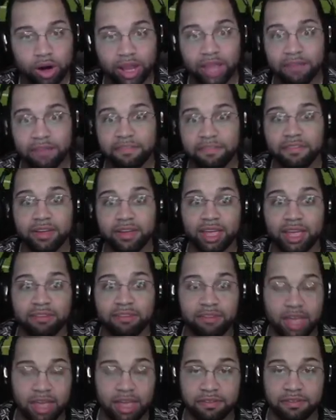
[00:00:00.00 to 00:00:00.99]
Or if
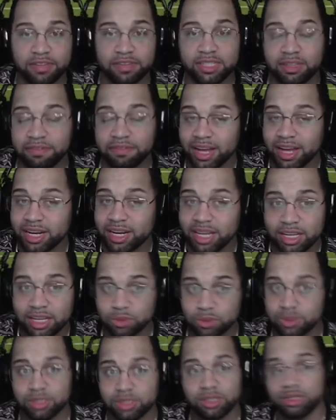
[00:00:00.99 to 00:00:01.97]
Stephon
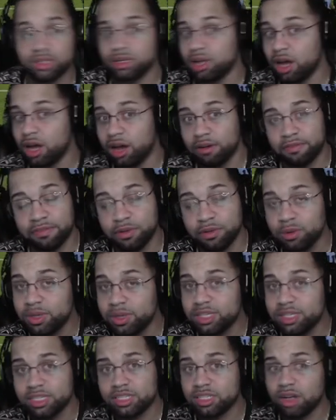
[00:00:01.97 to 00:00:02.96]
Diggs was a
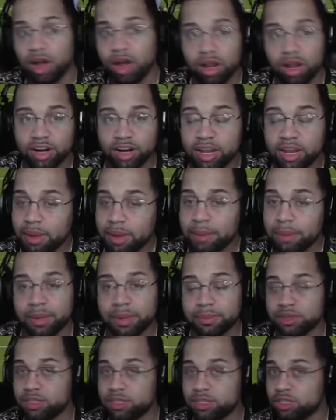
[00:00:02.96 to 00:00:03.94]
few inches taller, he
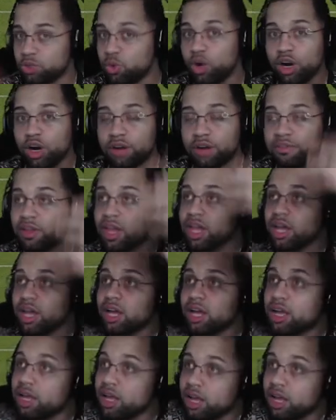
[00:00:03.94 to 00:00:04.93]
might be able to swerve,
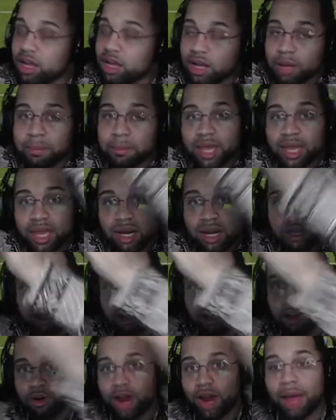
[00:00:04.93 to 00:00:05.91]
come
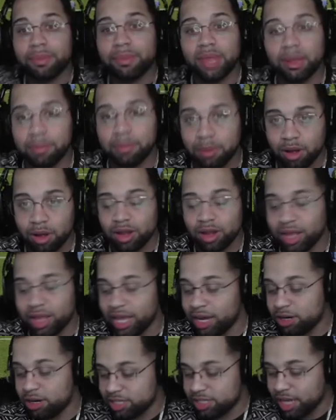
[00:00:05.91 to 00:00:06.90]
in, grab that
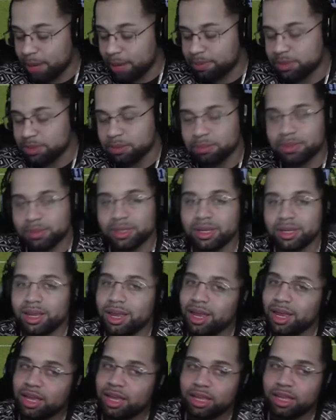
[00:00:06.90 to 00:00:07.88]
ball, interception.
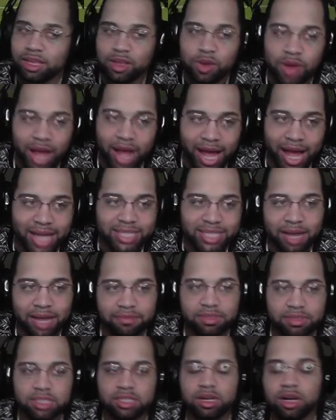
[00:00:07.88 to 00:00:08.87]
But you
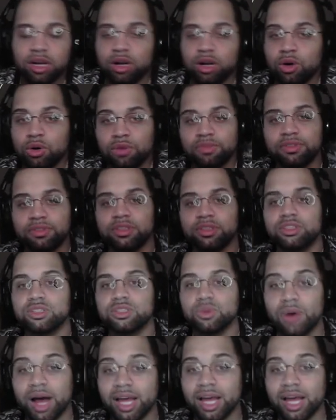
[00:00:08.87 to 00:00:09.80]
guys have to start going for